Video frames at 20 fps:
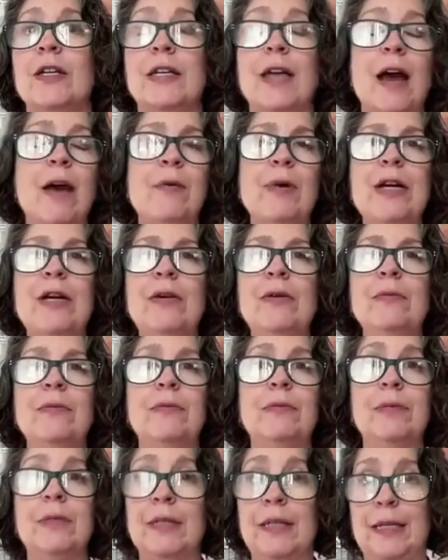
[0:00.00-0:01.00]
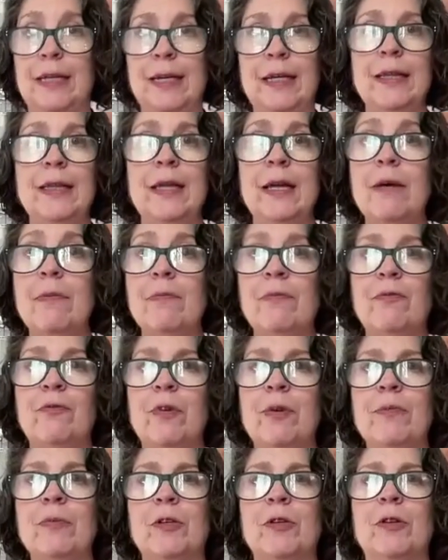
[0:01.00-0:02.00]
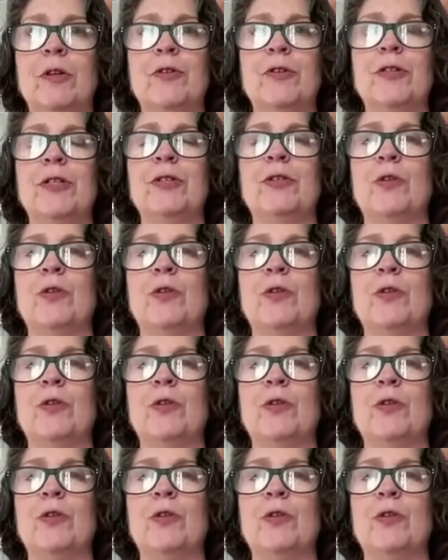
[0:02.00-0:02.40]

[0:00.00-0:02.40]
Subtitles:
Yeah, we don't get them from the grocery